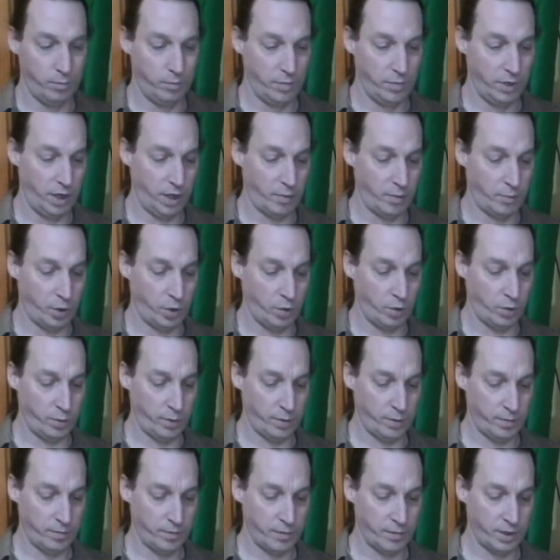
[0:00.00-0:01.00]
light bulb.
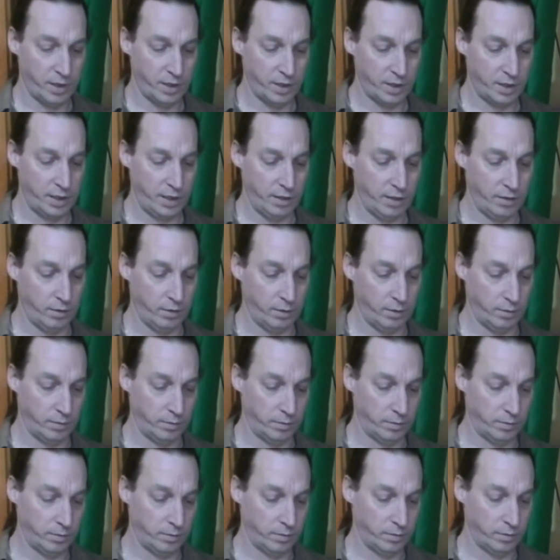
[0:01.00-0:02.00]
It's
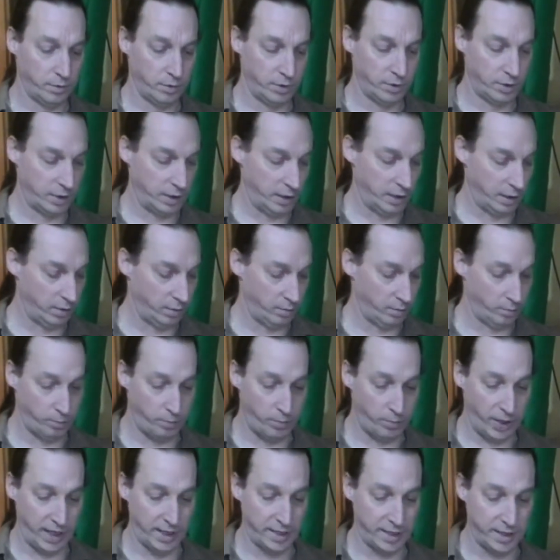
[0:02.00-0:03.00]
just a little
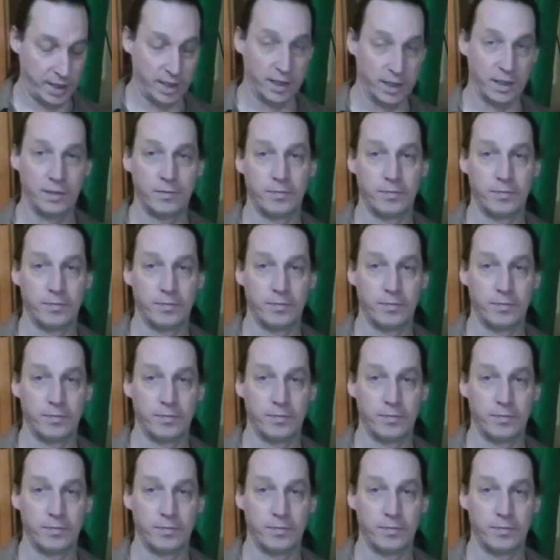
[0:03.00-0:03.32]
basic